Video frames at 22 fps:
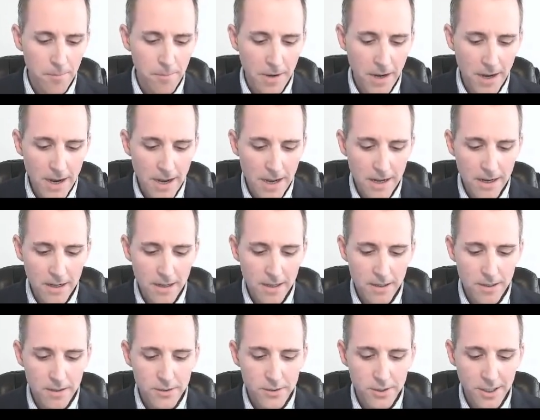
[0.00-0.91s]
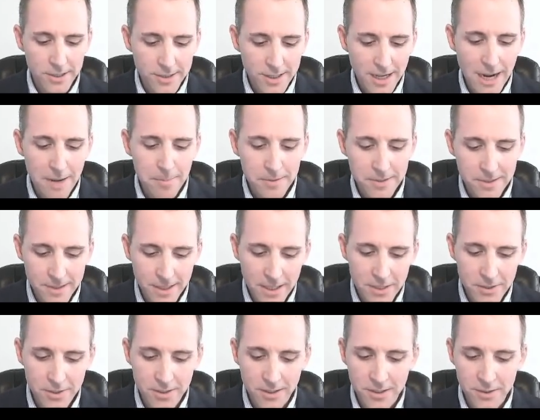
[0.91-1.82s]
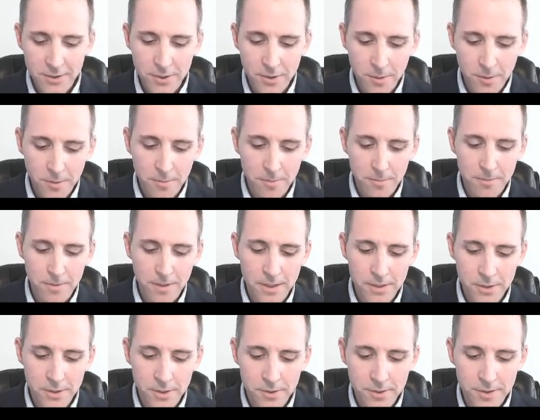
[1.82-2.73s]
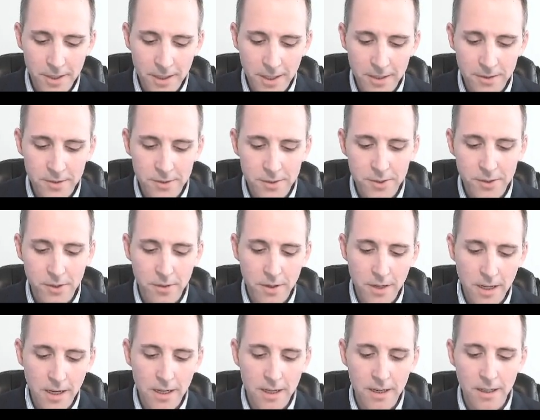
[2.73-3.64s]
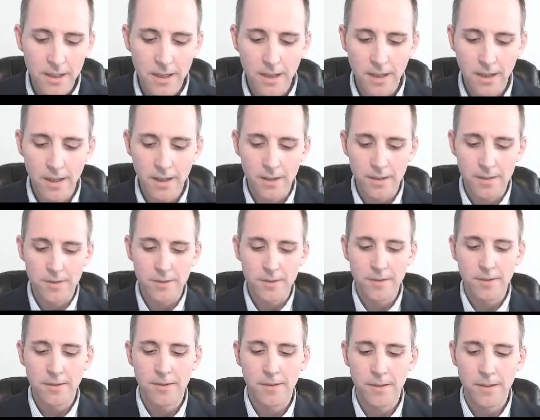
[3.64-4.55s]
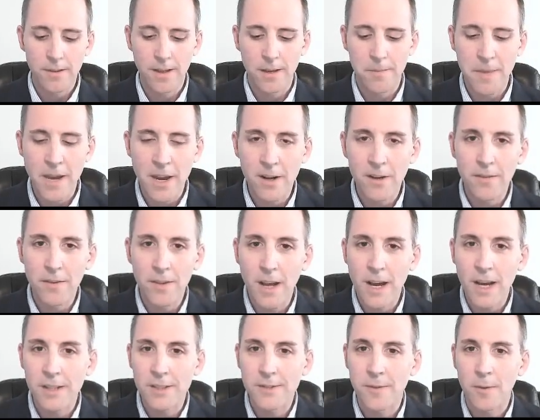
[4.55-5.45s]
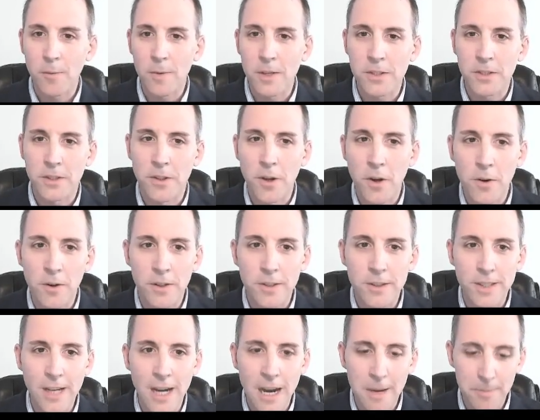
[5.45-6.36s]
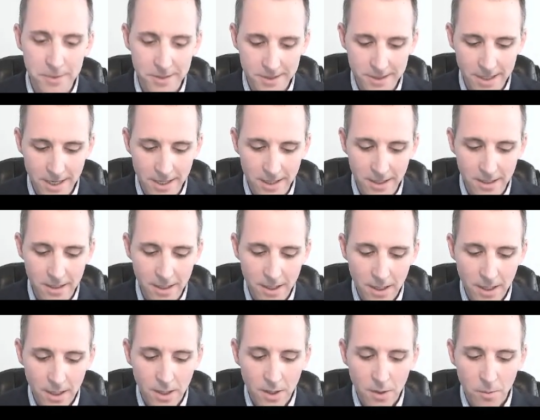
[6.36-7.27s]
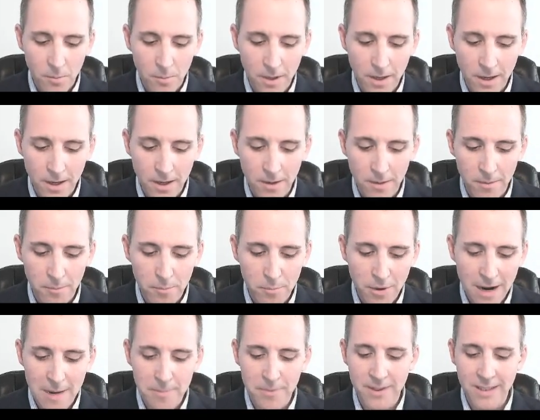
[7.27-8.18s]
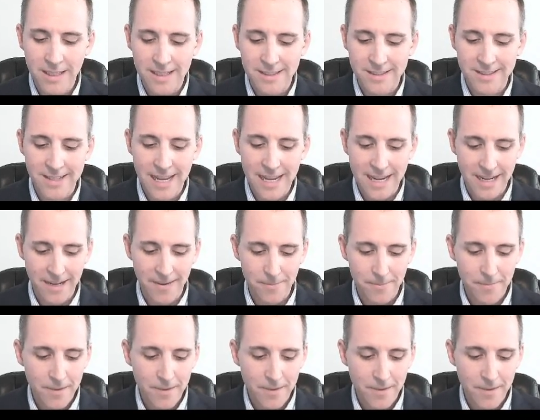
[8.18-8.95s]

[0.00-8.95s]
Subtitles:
But just compensation, as you see on the screen, is the amount of loss for which an owner is compensated when property is taken.